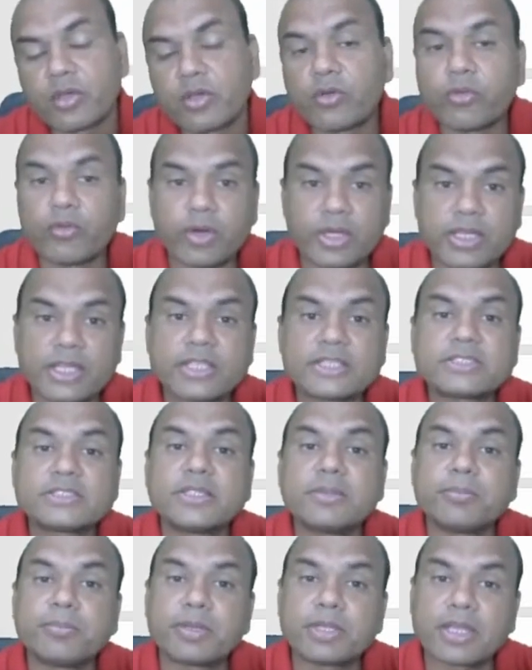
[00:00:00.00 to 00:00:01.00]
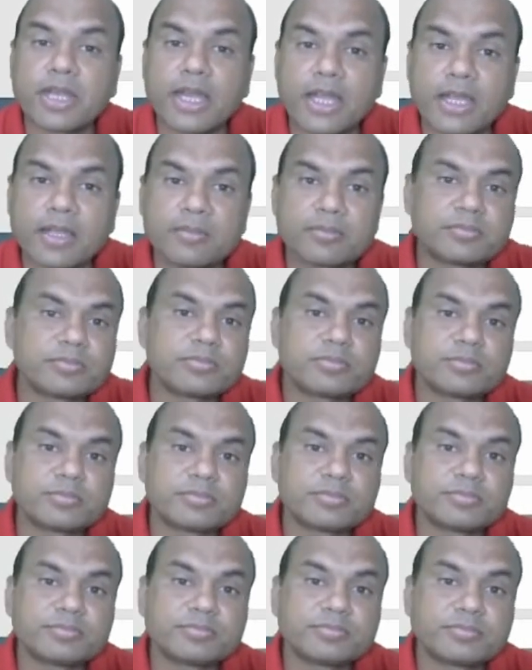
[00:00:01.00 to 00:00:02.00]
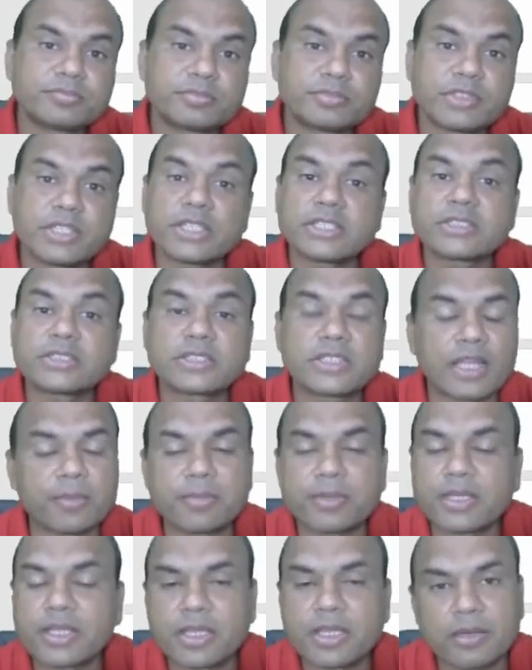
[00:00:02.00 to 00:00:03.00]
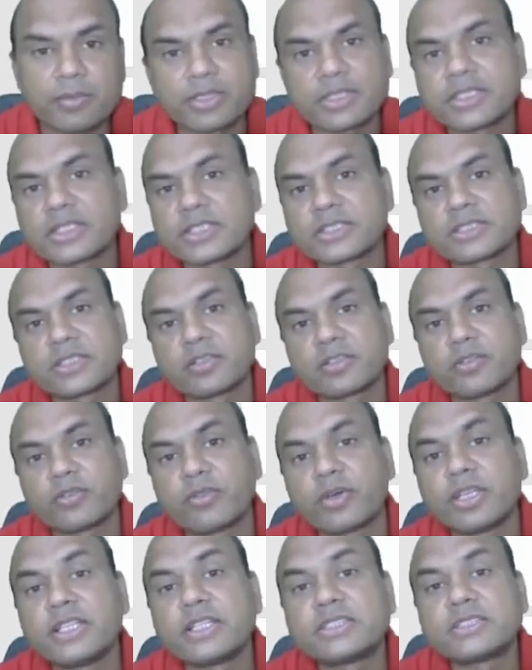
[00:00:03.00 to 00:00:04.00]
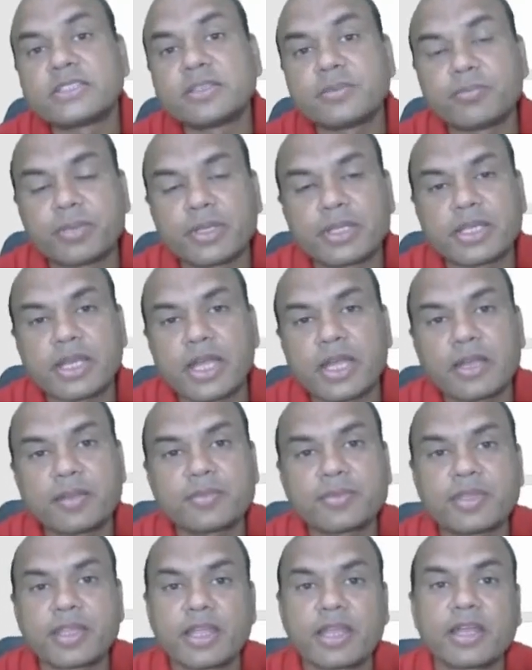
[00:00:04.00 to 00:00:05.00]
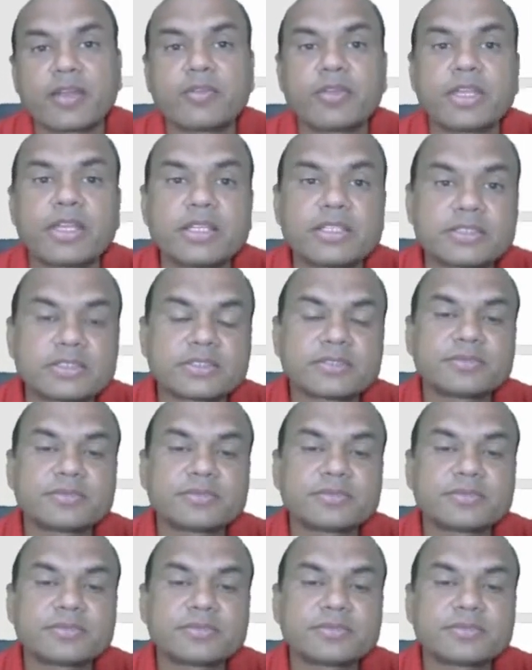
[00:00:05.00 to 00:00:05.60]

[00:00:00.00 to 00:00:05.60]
One is simple random. Yes, type in the comment section. One is simple random. Second one is?